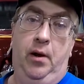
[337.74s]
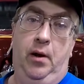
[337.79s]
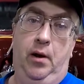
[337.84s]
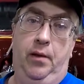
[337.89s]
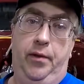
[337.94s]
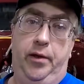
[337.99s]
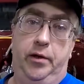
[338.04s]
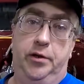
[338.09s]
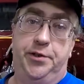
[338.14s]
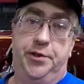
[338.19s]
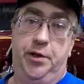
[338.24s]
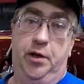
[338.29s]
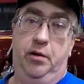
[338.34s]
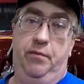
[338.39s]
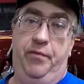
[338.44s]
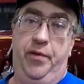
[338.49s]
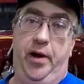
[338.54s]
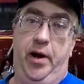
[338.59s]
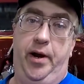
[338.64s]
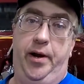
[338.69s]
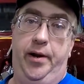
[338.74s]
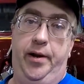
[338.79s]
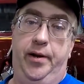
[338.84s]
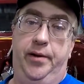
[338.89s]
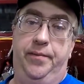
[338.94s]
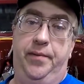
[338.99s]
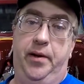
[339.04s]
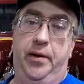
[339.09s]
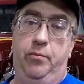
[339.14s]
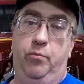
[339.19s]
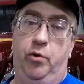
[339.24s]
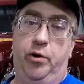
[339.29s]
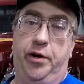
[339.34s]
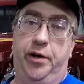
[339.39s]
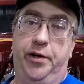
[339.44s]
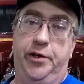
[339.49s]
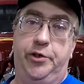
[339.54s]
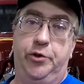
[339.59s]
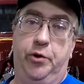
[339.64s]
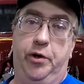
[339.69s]
that'll solve that, and then we're going
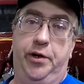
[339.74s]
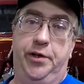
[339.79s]
to try